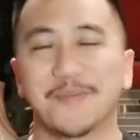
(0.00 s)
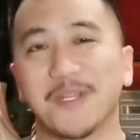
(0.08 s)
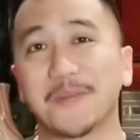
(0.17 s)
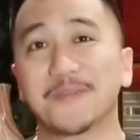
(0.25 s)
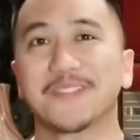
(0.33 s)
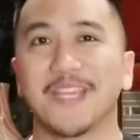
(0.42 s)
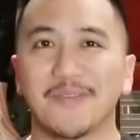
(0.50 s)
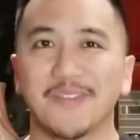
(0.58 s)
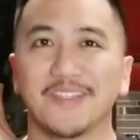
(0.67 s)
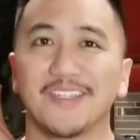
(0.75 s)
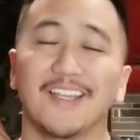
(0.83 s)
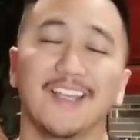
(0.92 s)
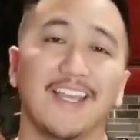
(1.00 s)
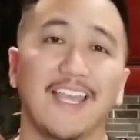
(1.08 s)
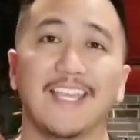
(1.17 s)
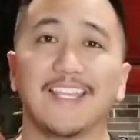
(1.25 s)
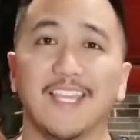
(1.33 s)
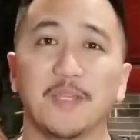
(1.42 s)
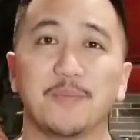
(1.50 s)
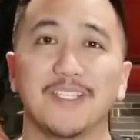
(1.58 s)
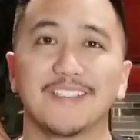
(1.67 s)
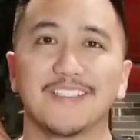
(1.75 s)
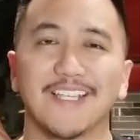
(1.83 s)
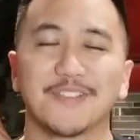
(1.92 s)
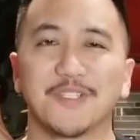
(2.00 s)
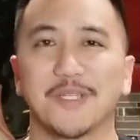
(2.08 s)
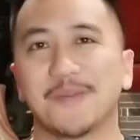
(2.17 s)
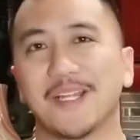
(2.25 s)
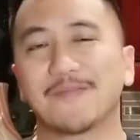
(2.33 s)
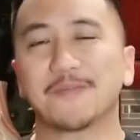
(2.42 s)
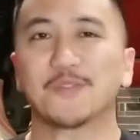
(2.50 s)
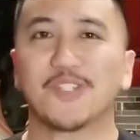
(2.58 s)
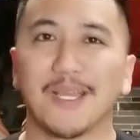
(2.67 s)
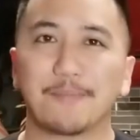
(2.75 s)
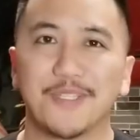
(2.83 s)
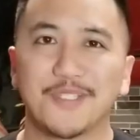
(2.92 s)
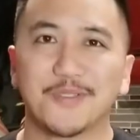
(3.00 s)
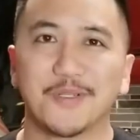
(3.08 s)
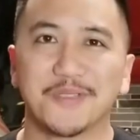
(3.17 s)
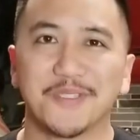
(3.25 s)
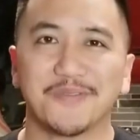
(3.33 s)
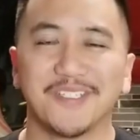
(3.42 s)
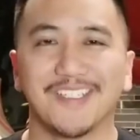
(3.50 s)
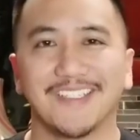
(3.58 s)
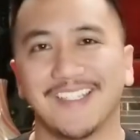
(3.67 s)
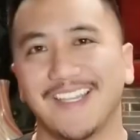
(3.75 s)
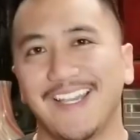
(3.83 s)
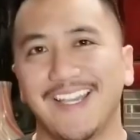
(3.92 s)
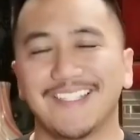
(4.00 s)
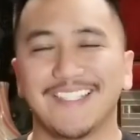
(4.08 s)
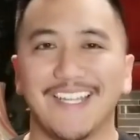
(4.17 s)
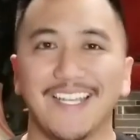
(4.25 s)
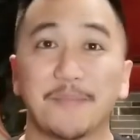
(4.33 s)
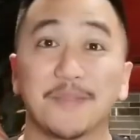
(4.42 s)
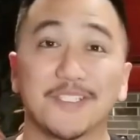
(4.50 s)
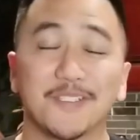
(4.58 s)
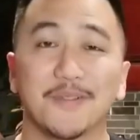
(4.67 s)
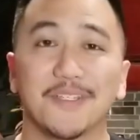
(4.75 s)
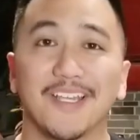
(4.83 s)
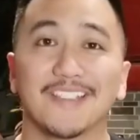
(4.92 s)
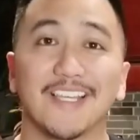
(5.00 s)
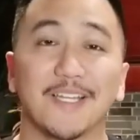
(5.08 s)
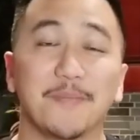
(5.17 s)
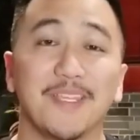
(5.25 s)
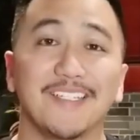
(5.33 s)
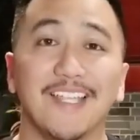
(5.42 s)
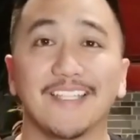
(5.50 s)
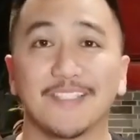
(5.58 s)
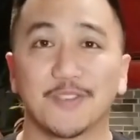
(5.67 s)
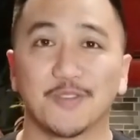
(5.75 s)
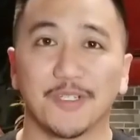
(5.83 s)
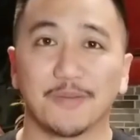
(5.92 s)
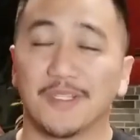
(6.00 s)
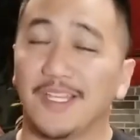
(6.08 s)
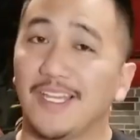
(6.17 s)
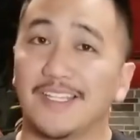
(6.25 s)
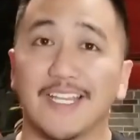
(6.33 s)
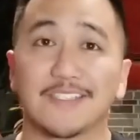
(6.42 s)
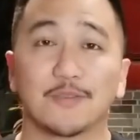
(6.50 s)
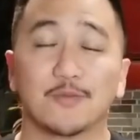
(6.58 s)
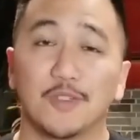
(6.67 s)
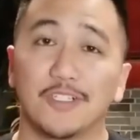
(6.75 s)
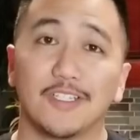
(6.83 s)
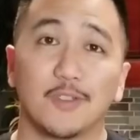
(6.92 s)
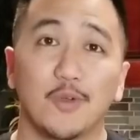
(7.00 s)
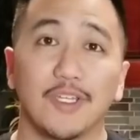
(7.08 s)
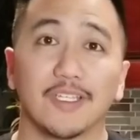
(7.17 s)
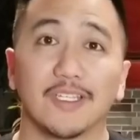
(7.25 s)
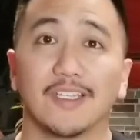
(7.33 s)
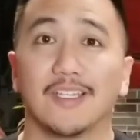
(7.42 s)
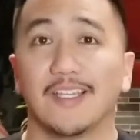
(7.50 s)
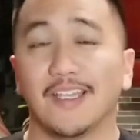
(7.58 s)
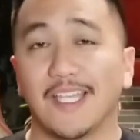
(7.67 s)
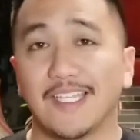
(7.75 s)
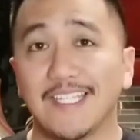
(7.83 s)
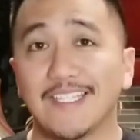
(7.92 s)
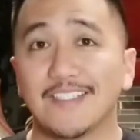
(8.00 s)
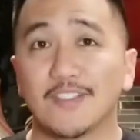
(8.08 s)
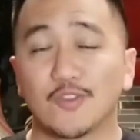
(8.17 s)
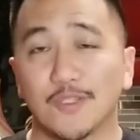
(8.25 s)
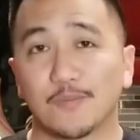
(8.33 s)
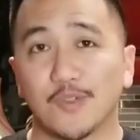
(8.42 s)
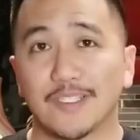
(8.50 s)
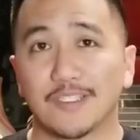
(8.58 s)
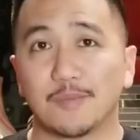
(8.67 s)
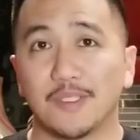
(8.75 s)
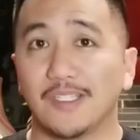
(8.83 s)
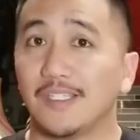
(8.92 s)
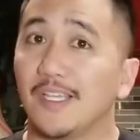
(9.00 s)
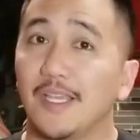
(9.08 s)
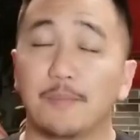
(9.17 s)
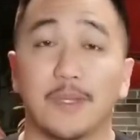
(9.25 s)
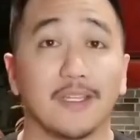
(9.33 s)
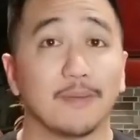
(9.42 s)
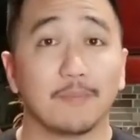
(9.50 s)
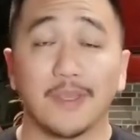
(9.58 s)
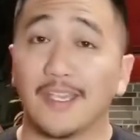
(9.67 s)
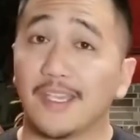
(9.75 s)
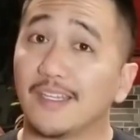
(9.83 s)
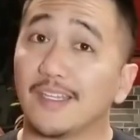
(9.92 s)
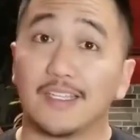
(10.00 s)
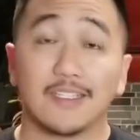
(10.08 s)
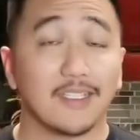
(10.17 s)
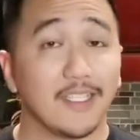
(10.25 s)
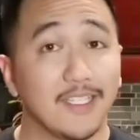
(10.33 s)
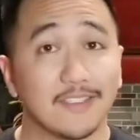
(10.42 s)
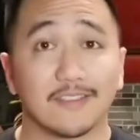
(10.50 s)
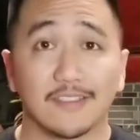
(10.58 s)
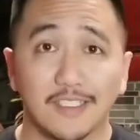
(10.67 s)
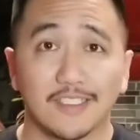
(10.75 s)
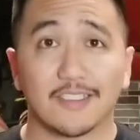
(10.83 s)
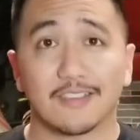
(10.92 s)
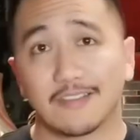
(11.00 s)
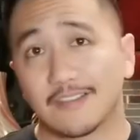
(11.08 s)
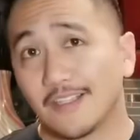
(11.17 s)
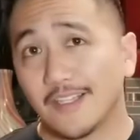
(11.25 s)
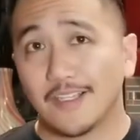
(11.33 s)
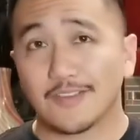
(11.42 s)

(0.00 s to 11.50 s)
My name is Kevin, aka Big Set Trip, and I'm from Trap Bistro TV. Today I'm going to show you guys how to make naked shrimp. That's a really quick and easy shrimp recipe, but man, it's delicious.